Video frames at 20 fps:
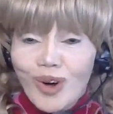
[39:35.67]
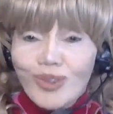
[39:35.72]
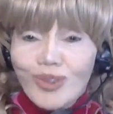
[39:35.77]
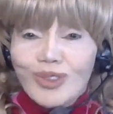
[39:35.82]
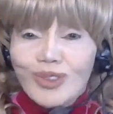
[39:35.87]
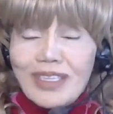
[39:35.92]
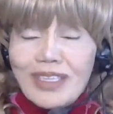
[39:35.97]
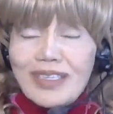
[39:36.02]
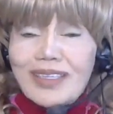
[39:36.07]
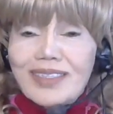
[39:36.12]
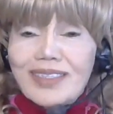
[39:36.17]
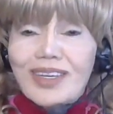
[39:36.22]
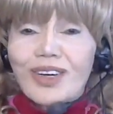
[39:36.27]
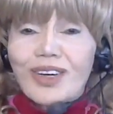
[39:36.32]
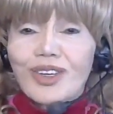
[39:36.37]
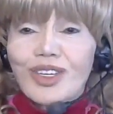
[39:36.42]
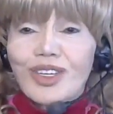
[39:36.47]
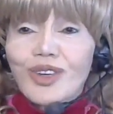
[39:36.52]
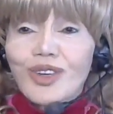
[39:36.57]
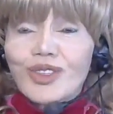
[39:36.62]
this is
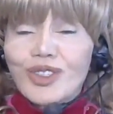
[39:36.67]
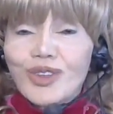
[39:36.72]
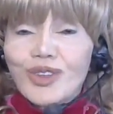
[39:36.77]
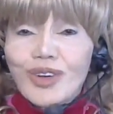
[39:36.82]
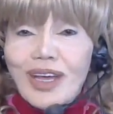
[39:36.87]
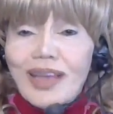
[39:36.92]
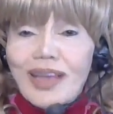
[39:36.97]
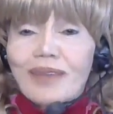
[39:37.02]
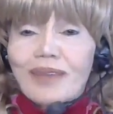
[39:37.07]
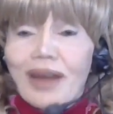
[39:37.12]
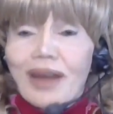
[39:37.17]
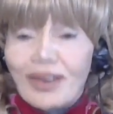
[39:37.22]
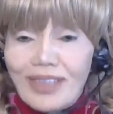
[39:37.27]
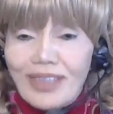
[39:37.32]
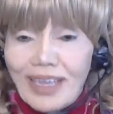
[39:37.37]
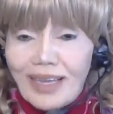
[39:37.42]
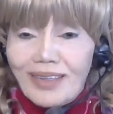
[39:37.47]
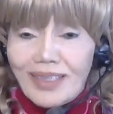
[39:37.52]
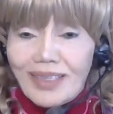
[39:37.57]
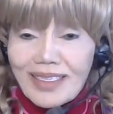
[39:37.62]
good. You're talking about
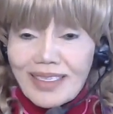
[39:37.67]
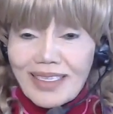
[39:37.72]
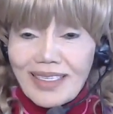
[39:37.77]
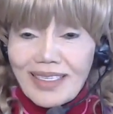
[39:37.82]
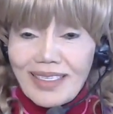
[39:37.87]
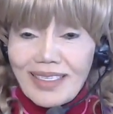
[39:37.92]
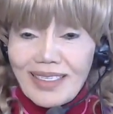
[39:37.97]
cults.